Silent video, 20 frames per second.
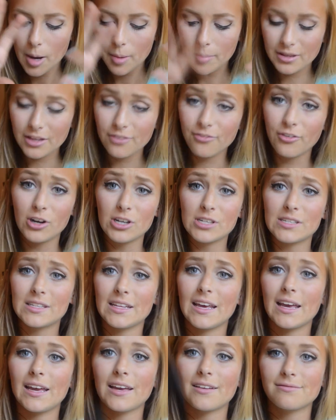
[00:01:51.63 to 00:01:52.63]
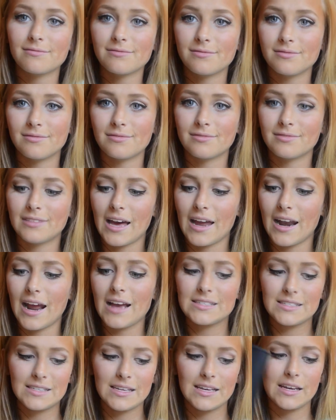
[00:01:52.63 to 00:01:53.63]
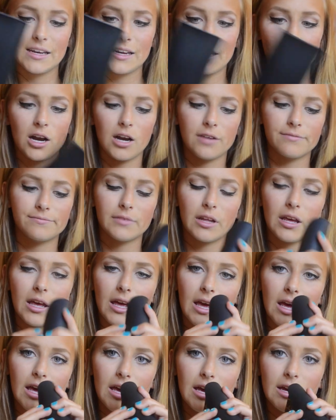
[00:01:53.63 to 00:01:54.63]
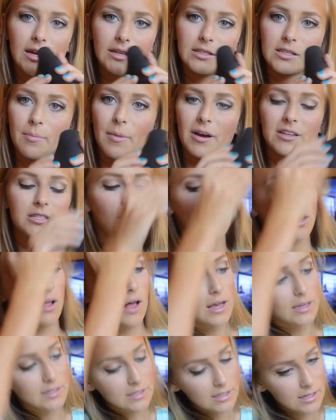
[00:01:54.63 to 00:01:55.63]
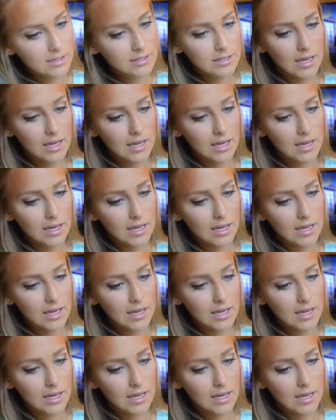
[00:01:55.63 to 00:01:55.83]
But the first thing that I see in here is my sunglasses.